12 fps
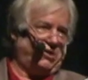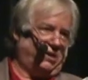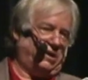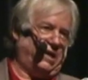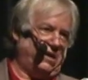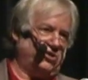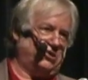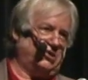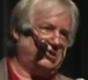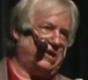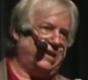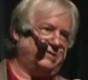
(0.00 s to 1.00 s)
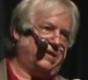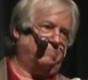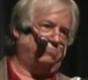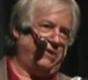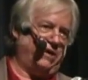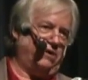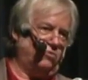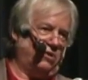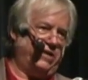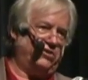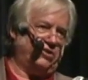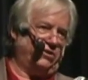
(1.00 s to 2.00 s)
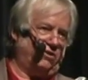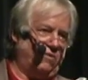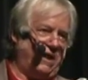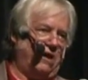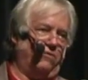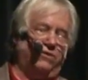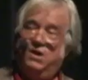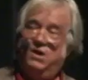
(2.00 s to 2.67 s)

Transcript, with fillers: indication of the size of that plane in relation to the ground.